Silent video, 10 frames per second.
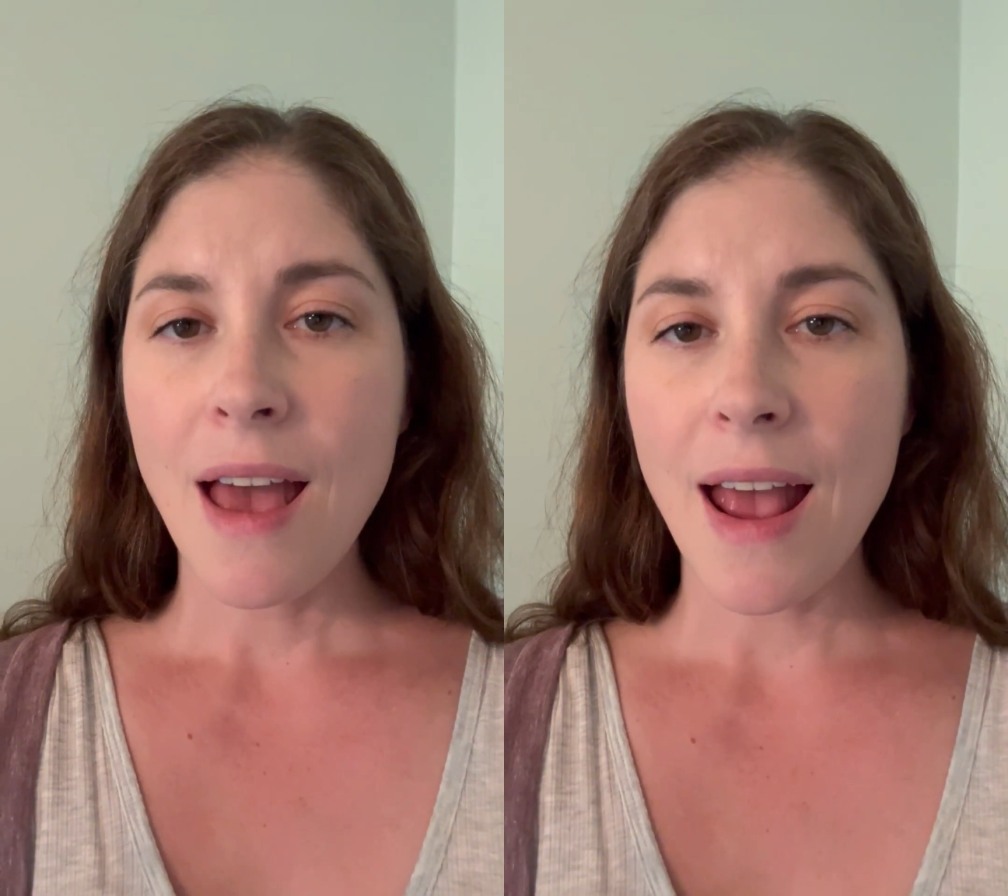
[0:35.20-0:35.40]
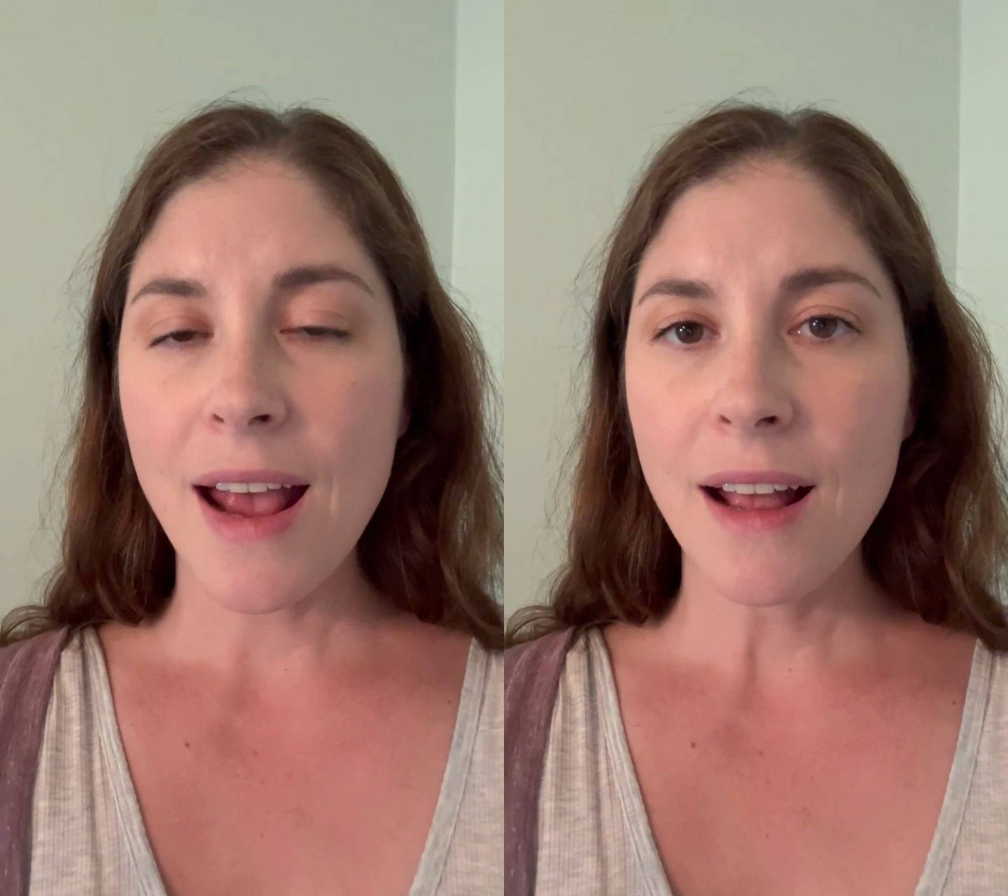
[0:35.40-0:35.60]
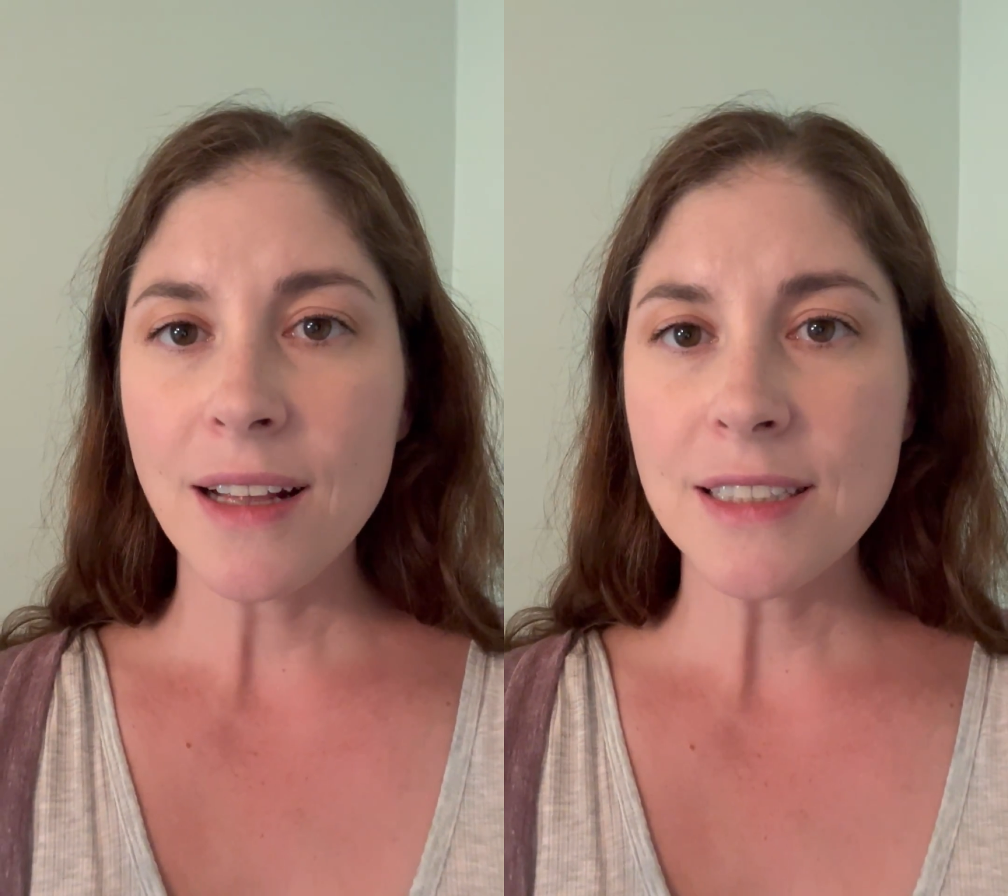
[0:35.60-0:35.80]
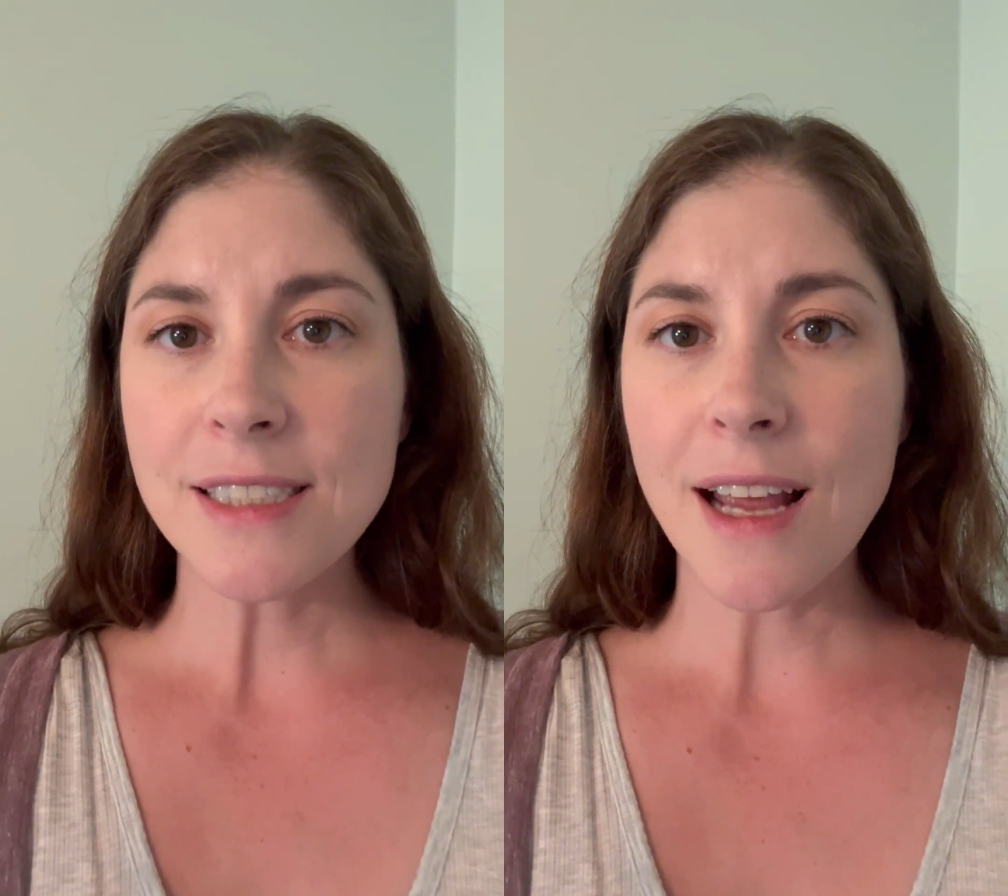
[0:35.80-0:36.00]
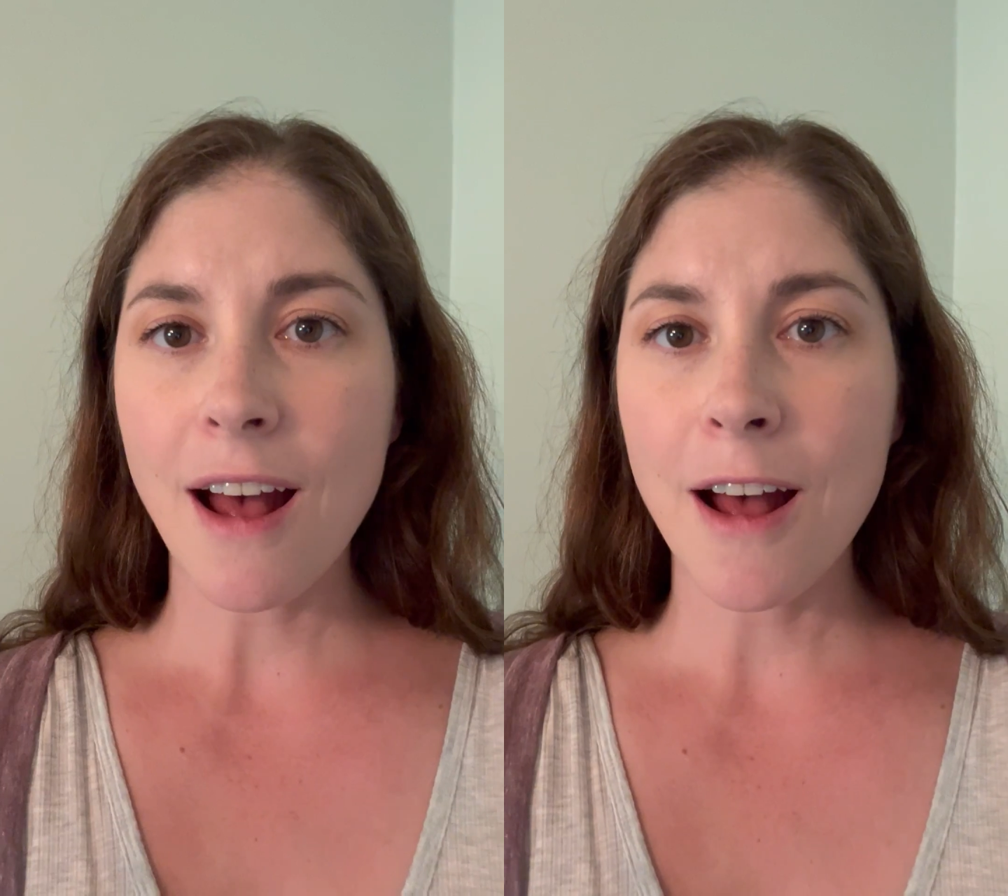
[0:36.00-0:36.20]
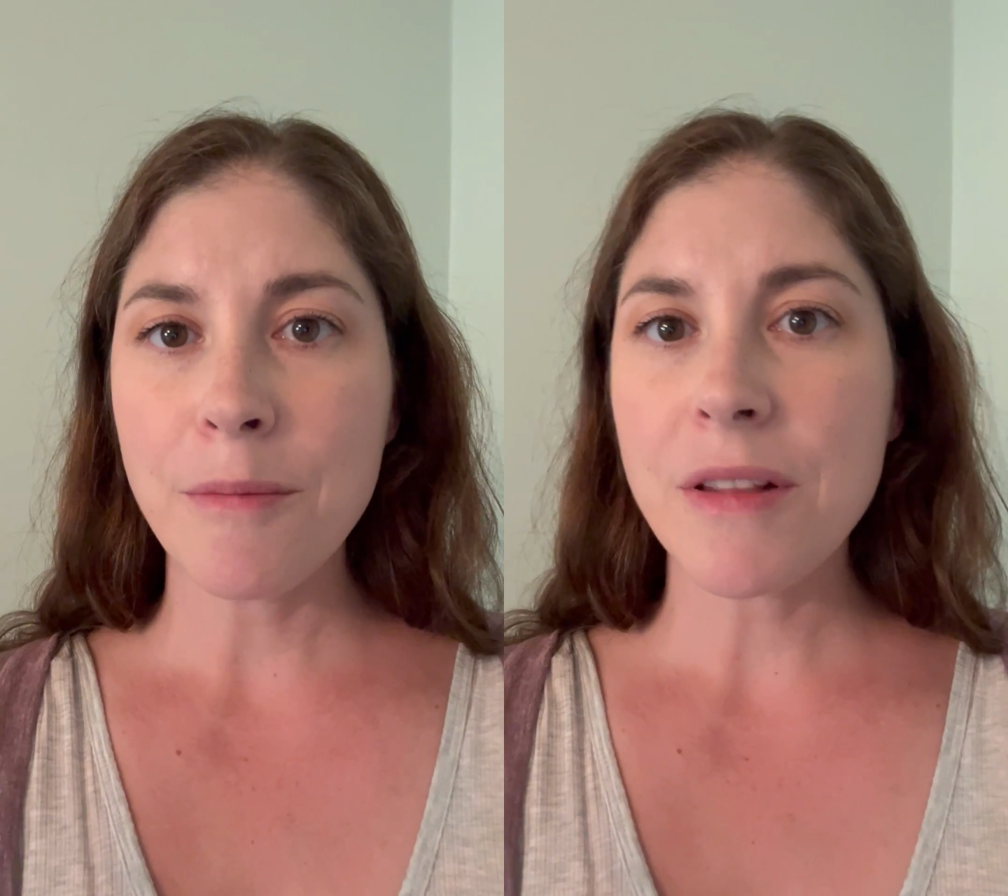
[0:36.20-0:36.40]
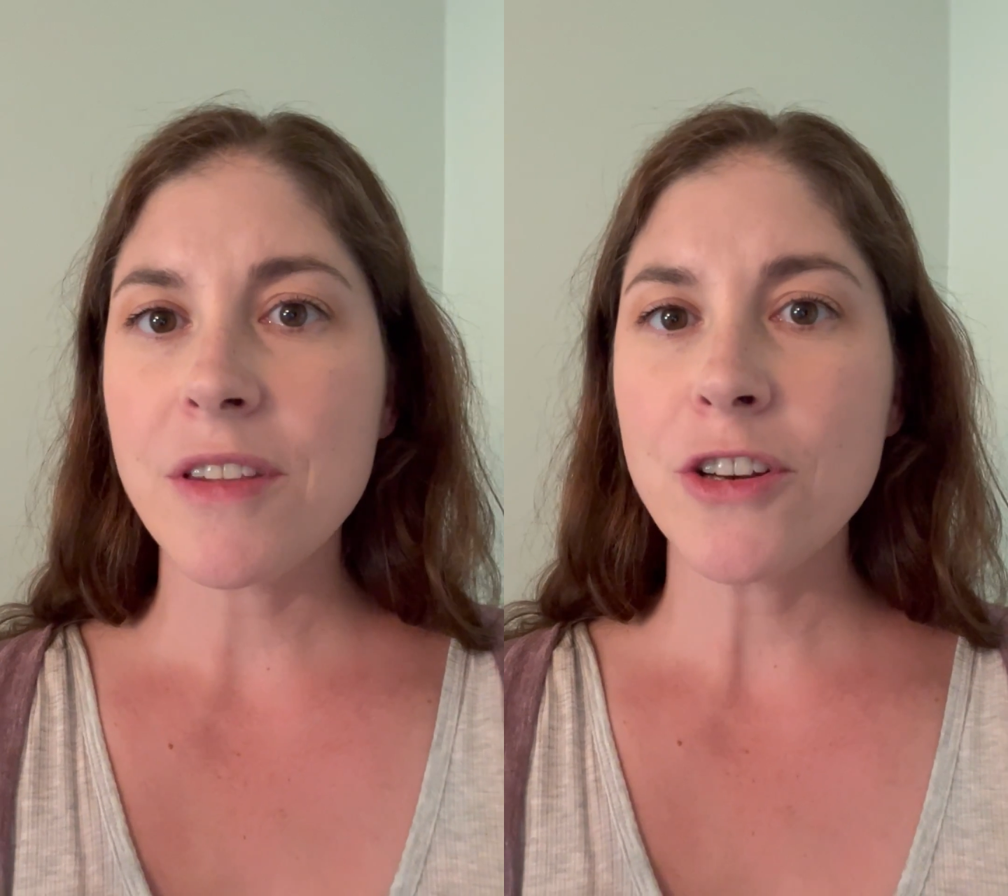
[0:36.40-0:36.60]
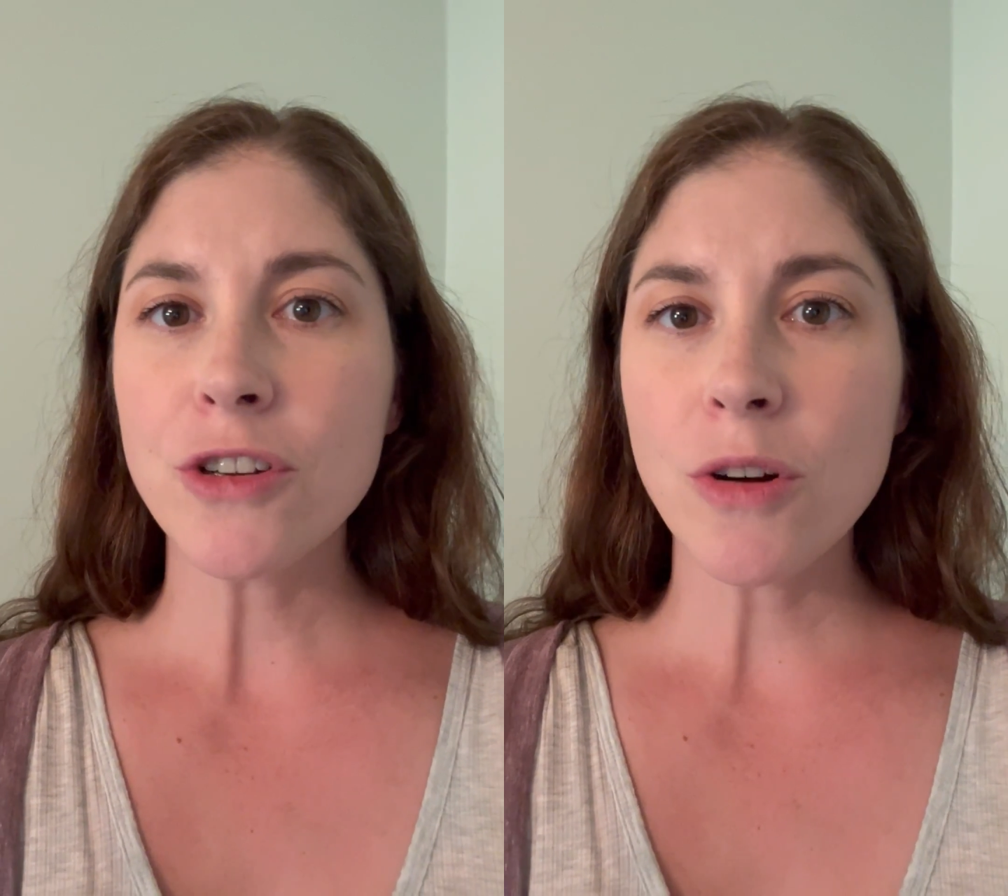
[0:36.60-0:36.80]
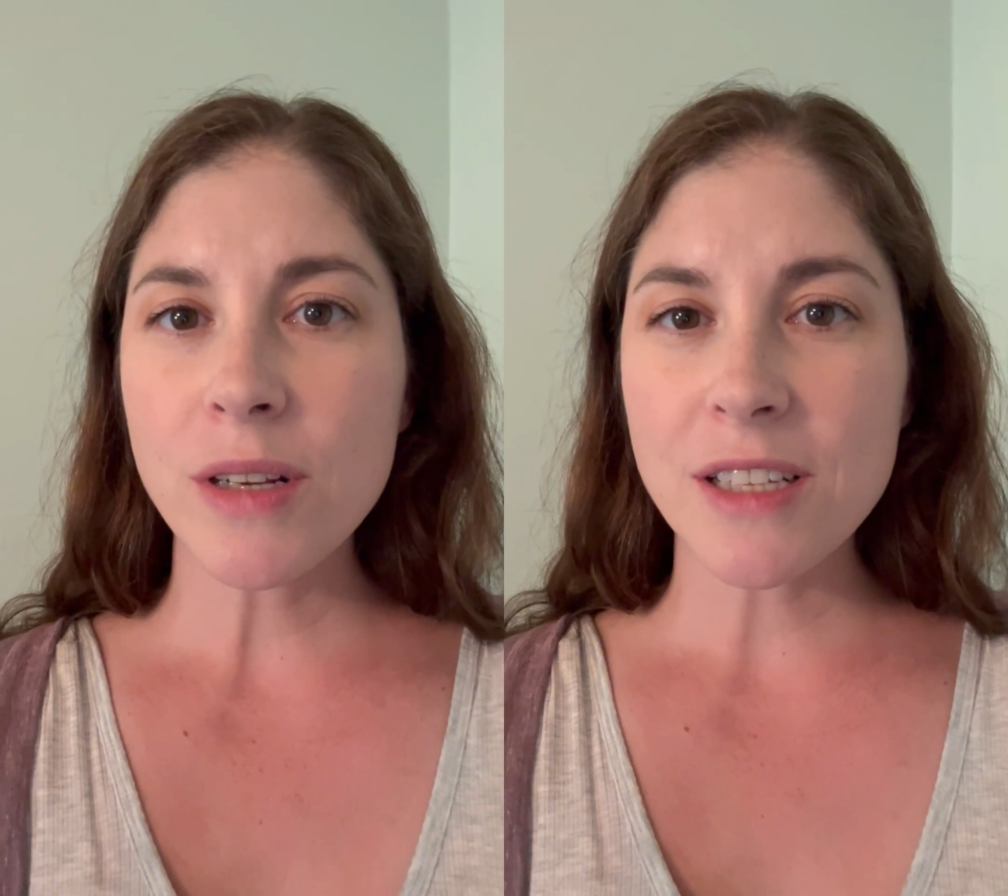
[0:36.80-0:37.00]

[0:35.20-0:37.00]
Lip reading: And then you're going